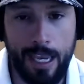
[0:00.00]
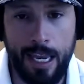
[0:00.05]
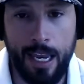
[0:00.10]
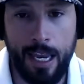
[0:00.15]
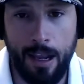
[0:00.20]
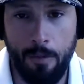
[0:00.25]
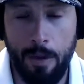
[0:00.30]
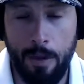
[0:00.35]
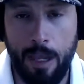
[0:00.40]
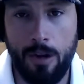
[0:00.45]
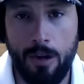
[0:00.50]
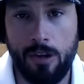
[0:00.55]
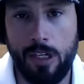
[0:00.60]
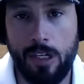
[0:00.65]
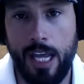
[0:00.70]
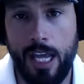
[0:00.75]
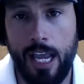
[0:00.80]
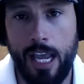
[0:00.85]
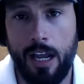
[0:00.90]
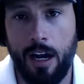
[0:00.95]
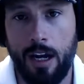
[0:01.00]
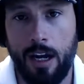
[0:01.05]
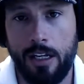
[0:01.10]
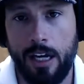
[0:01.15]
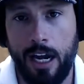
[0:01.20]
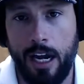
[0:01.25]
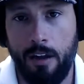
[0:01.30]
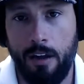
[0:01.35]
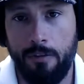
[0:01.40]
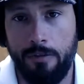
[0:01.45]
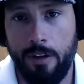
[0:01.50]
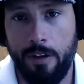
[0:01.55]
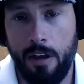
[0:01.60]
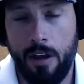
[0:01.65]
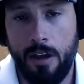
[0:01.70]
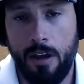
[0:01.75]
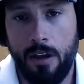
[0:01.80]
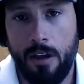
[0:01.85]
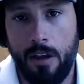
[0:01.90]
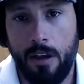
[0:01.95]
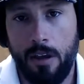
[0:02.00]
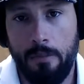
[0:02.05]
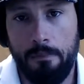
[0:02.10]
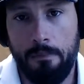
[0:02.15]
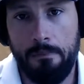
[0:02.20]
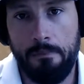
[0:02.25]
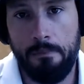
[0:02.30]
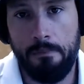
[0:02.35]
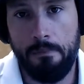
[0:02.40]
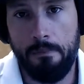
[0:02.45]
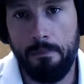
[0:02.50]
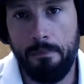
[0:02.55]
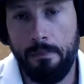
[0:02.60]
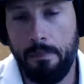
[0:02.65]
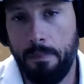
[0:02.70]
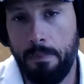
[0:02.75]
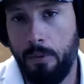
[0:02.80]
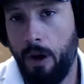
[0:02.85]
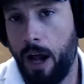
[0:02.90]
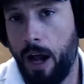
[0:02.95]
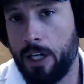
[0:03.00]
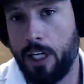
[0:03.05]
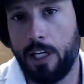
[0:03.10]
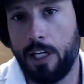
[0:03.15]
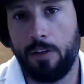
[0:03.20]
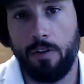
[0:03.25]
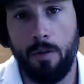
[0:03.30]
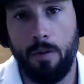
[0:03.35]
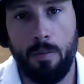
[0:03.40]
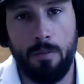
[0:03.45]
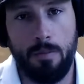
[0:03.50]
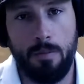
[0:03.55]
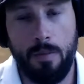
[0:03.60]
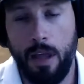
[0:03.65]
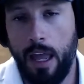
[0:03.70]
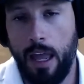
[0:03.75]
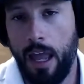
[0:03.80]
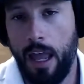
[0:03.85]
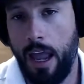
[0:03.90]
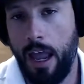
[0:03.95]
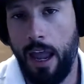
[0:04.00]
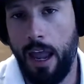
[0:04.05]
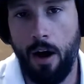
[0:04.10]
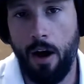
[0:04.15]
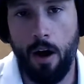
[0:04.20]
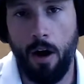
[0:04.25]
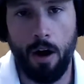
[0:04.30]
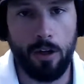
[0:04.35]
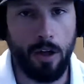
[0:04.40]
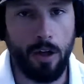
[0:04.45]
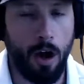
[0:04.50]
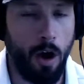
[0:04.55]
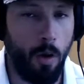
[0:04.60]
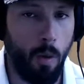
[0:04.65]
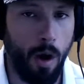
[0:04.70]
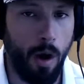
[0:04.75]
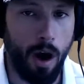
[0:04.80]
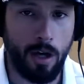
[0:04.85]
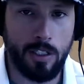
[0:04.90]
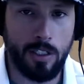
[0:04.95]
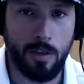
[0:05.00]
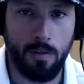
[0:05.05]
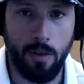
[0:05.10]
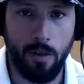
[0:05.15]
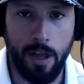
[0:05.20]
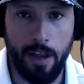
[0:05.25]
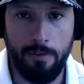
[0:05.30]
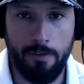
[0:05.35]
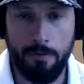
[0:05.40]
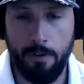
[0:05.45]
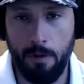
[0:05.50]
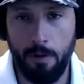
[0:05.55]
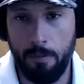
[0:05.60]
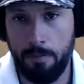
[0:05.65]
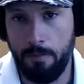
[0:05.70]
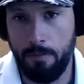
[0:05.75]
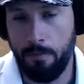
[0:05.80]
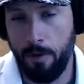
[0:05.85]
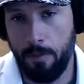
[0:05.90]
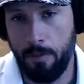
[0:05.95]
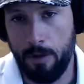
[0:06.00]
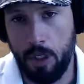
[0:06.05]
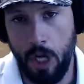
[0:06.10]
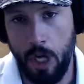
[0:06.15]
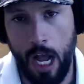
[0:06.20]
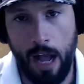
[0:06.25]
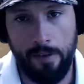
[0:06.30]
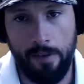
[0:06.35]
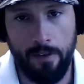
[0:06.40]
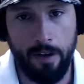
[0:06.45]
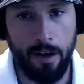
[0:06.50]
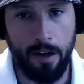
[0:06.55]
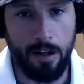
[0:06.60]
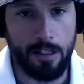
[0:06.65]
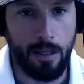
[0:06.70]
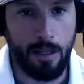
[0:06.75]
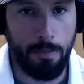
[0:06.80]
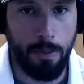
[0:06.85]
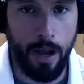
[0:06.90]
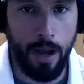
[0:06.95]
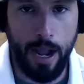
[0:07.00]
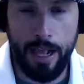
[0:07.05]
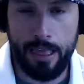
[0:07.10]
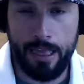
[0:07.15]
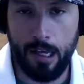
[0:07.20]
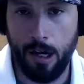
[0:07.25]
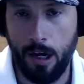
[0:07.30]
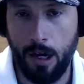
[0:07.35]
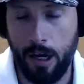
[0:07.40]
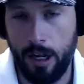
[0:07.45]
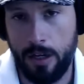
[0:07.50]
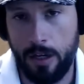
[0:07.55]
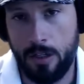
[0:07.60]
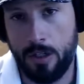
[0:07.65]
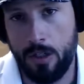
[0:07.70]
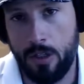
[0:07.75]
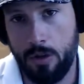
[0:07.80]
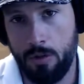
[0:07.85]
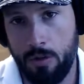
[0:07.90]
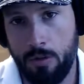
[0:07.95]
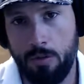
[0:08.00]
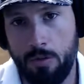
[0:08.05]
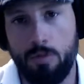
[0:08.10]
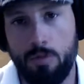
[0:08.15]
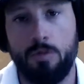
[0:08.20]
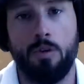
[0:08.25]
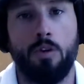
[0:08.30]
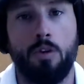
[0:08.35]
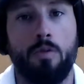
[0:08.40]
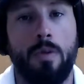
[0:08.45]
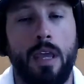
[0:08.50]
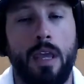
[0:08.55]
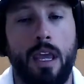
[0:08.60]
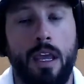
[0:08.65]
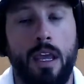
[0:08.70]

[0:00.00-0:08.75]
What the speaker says: we used to take on kind of projects from all walks of life, from Java to Python to Ruby,